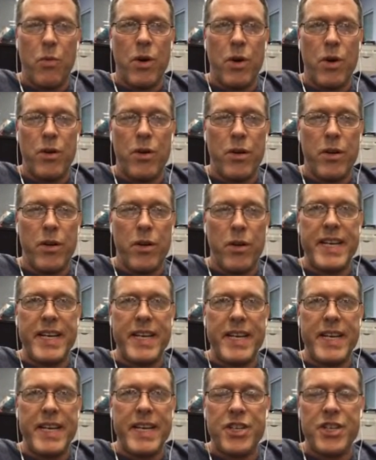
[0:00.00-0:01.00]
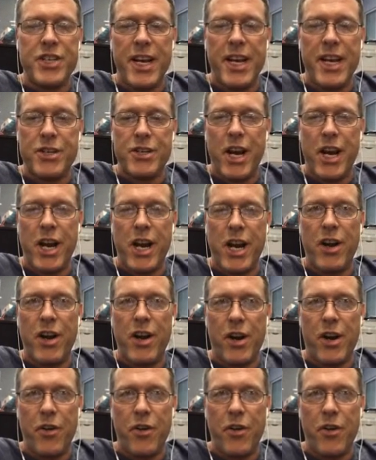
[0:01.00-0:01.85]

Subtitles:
the world of teaching or